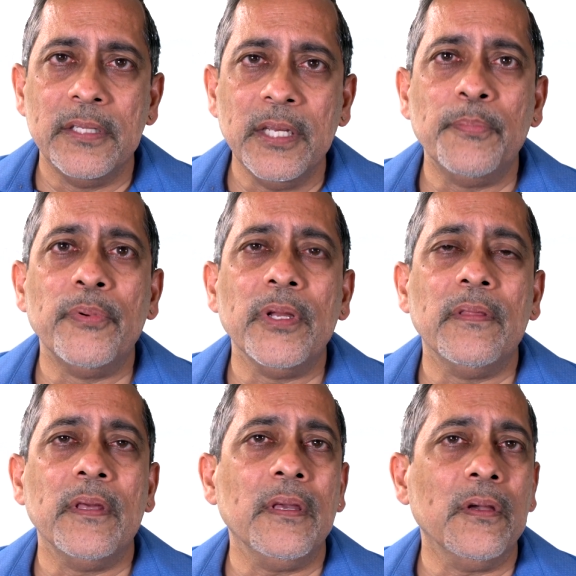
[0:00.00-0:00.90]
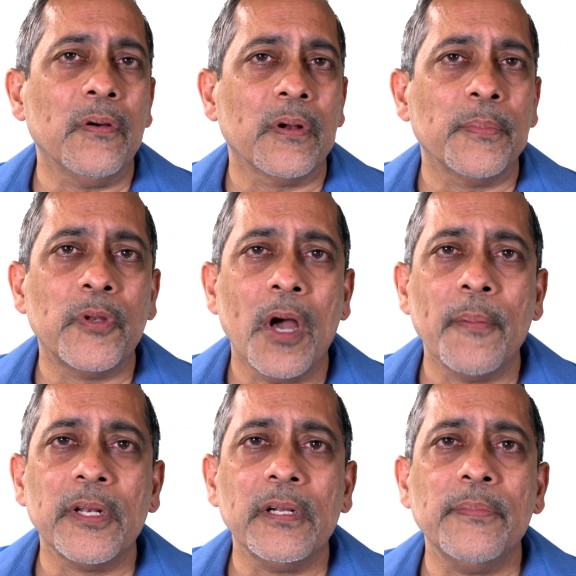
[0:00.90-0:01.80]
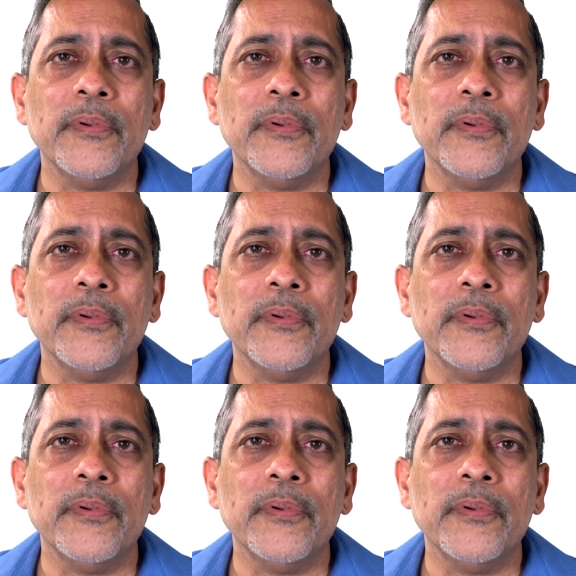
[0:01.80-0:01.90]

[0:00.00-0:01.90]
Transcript: deep breathing or abdominal